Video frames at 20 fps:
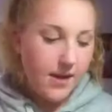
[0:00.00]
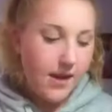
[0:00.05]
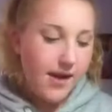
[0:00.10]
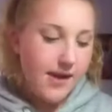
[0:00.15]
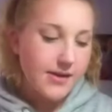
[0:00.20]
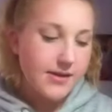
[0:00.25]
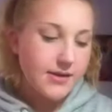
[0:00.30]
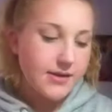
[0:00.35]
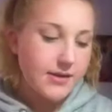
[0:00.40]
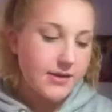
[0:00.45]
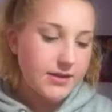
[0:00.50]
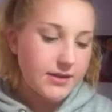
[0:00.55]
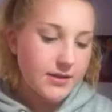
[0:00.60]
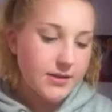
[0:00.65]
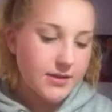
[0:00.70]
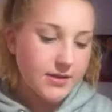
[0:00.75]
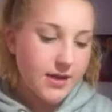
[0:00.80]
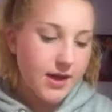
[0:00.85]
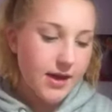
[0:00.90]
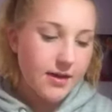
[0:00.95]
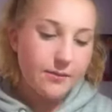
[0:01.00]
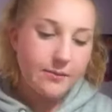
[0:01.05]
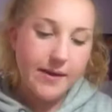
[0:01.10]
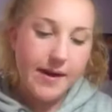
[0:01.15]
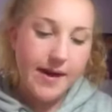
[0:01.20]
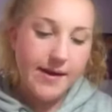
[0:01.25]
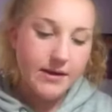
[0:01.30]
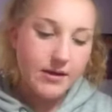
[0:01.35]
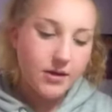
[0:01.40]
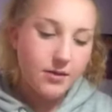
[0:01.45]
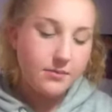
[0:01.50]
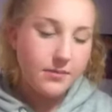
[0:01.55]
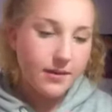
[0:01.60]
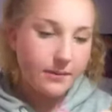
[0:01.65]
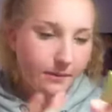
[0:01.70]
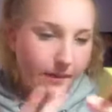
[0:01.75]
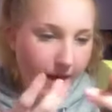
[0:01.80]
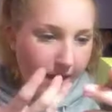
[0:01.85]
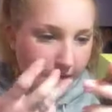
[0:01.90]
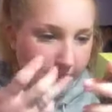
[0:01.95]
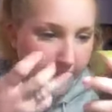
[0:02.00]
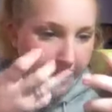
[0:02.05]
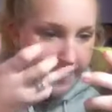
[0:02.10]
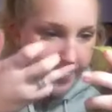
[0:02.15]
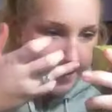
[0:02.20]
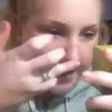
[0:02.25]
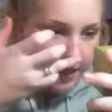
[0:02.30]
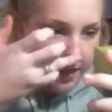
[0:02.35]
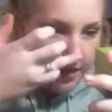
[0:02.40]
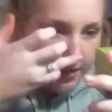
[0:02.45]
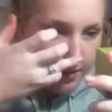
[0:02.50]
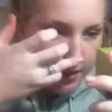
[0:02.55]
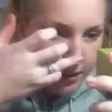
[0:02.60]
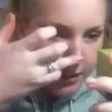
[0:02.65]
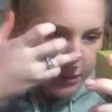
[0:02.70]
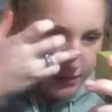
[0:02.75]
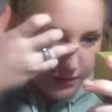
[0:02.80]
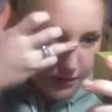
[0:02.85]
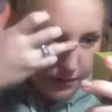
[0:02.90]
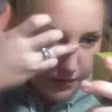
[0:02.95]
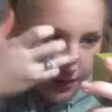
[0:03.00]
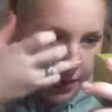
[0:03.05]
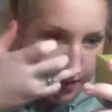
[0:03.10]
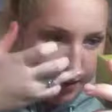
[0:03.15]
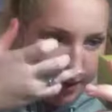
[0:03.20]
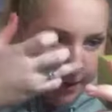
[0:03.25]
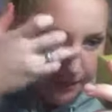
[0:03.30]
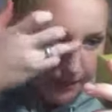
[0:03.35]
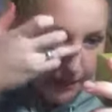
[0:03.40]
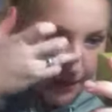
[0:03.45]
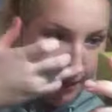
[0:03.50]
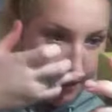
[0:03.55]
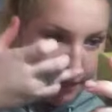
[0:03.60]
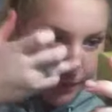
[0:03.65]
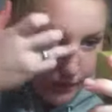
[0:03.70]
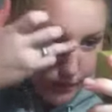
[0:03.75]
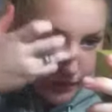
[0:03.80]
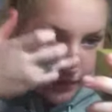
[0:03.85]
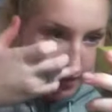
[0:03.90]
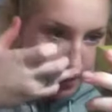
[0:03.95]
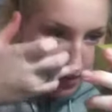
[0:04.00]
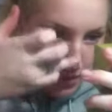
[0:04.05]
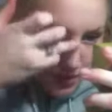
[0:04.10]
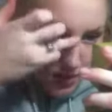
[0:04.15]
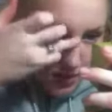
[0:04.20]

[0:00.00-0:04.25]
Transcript: and then I just kind of pat it on my back of my hand and then just go run up my nose.